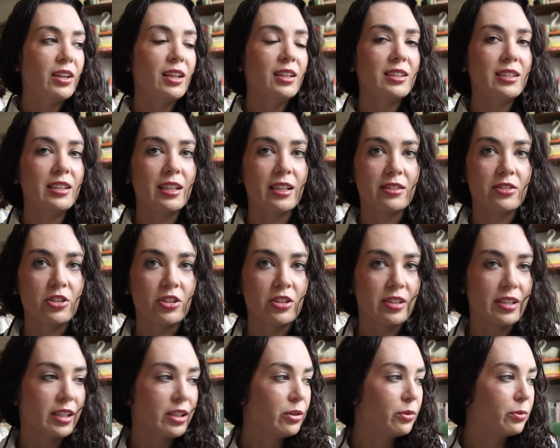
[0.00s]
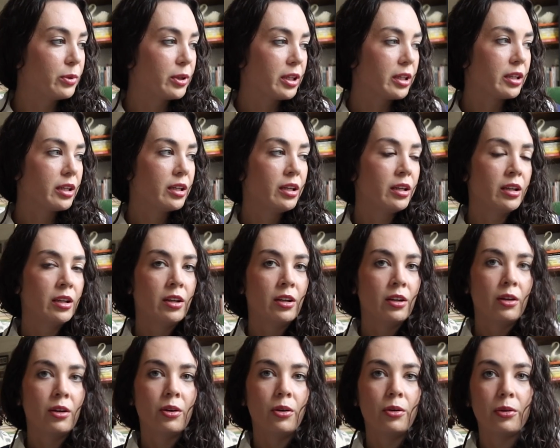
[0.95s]
feel like today's just like a work
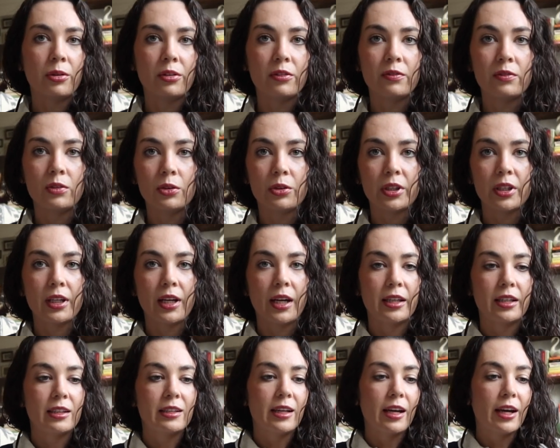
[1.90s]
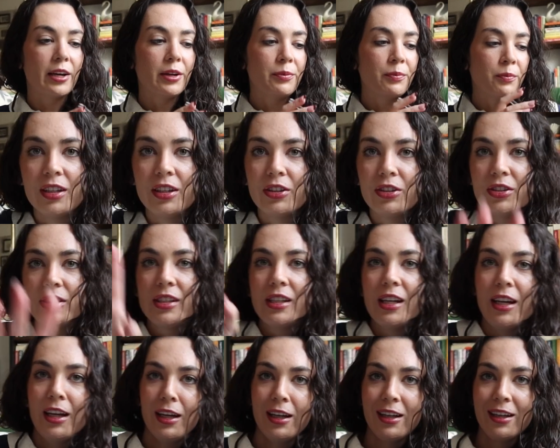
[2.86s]
on the floor kind of day. Here's
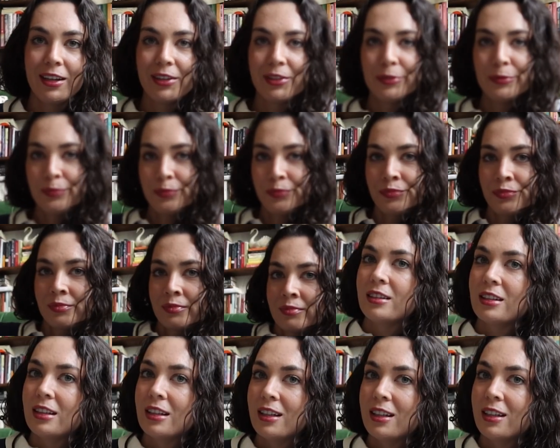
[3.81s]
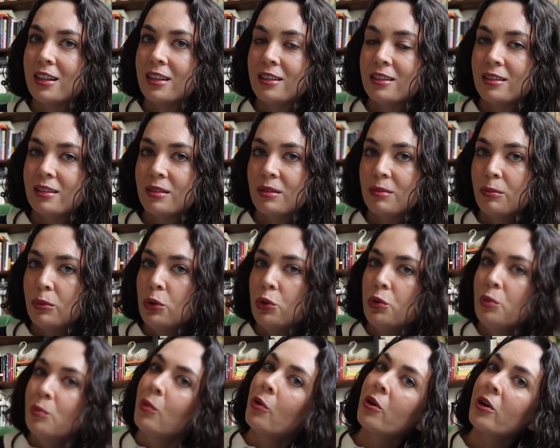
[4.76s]
like the
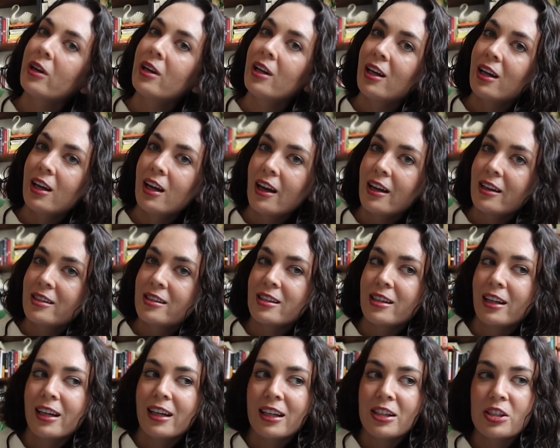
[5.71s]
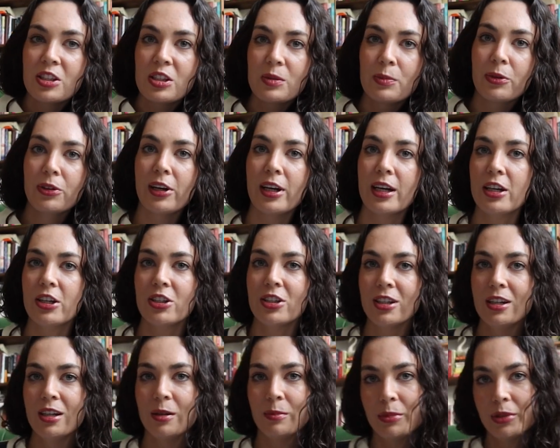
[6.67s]
mood board, I guess, like
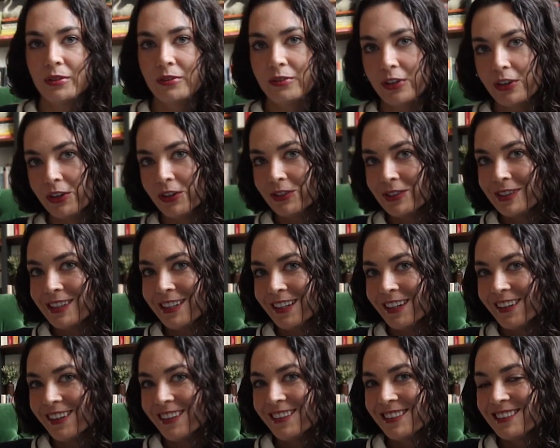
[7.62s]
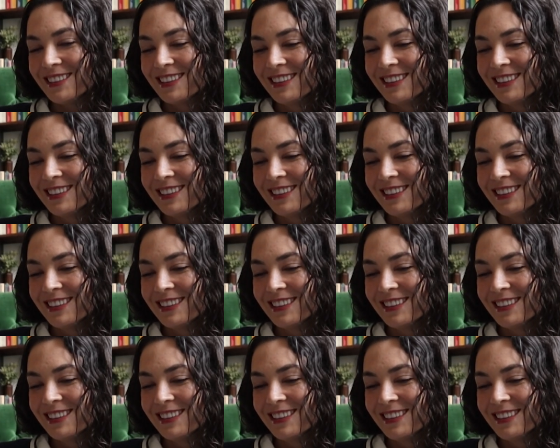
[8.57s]
inspiration. I'll put photos here